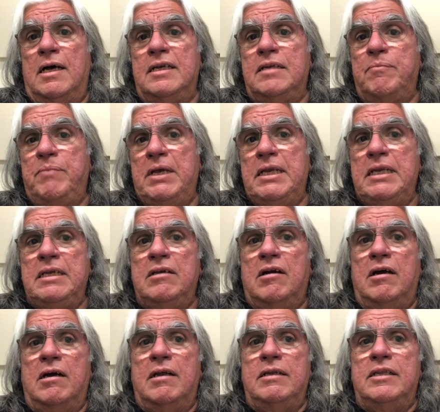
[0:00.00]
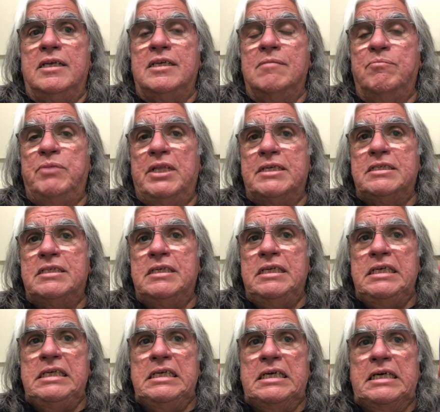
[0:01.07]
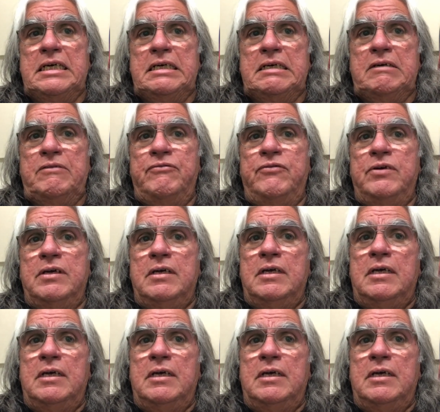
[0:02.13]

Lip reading: depending on the complexity of